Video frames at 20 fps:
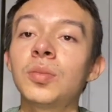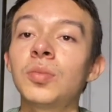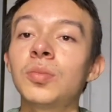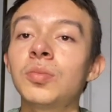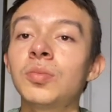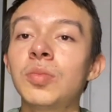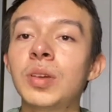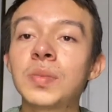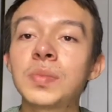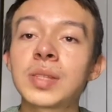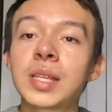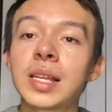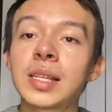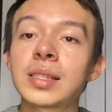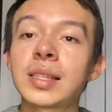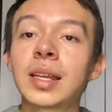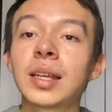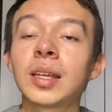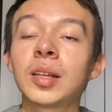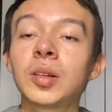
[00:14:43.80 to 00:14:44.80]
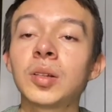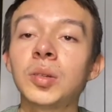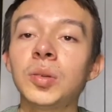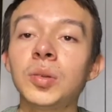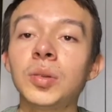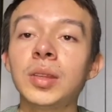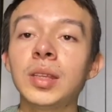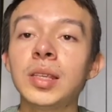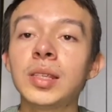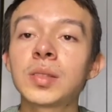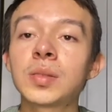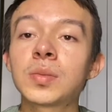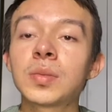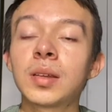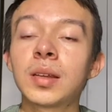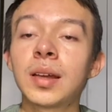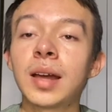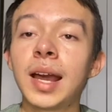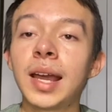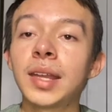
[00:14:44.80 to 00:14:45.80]
websites that include these
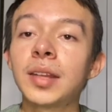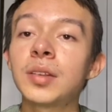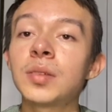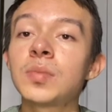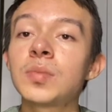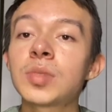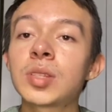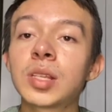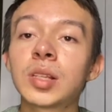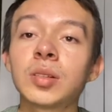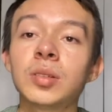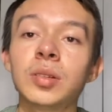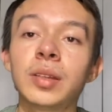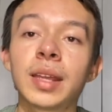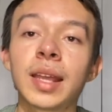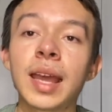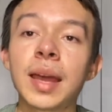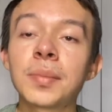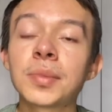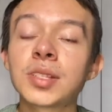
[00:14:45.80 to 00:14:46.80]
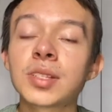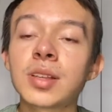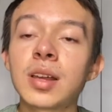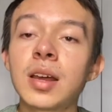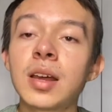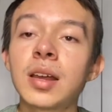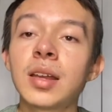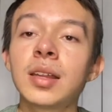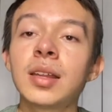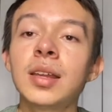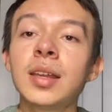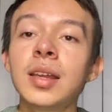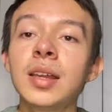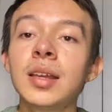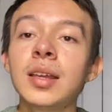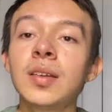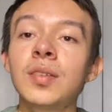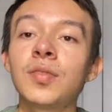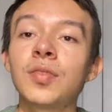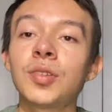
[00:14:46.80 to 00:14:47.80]
items, including Amazon,
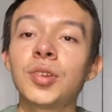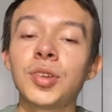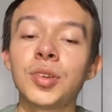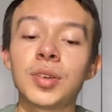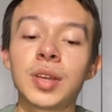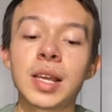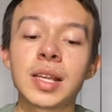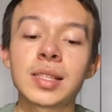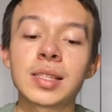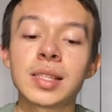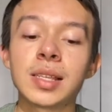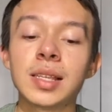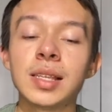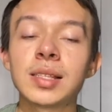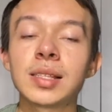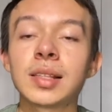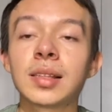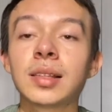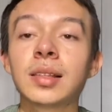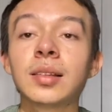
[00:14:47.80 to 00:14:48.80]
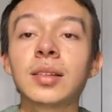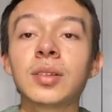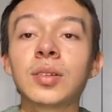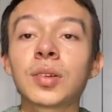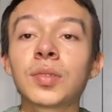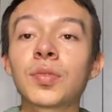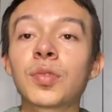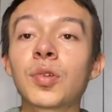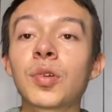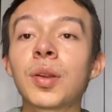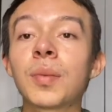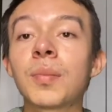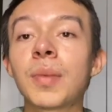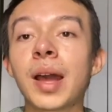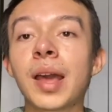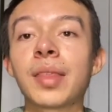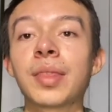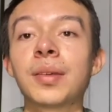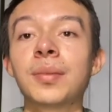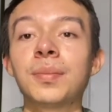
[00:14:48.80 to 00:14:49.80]
for you guys to easily look for and
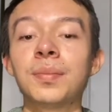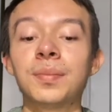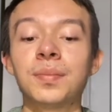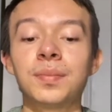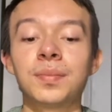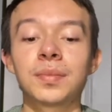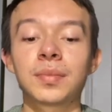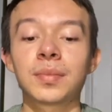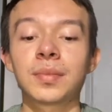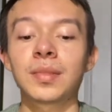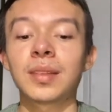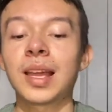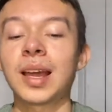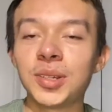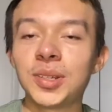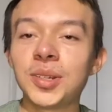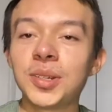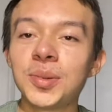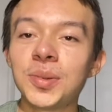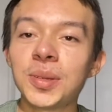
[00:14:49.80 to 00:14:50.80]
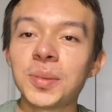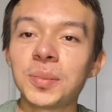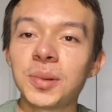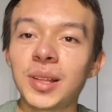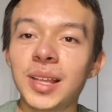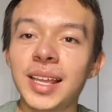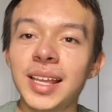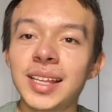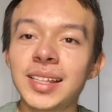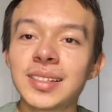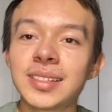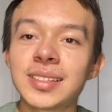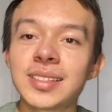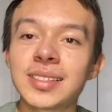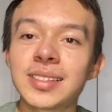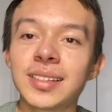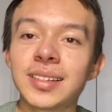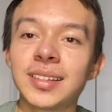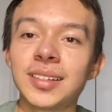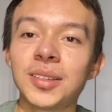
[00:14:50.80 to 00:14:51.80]
buy them. Now, if you're doing plans,
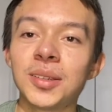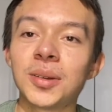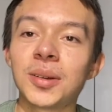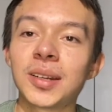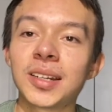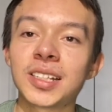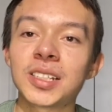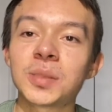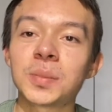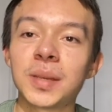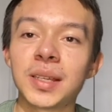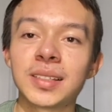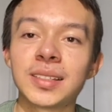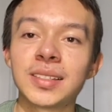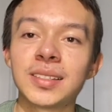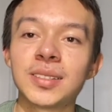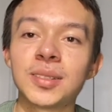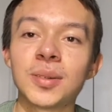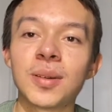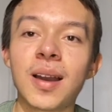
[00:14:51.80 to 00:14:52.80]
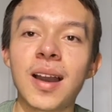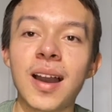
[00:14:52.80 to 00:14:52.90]
you are expected to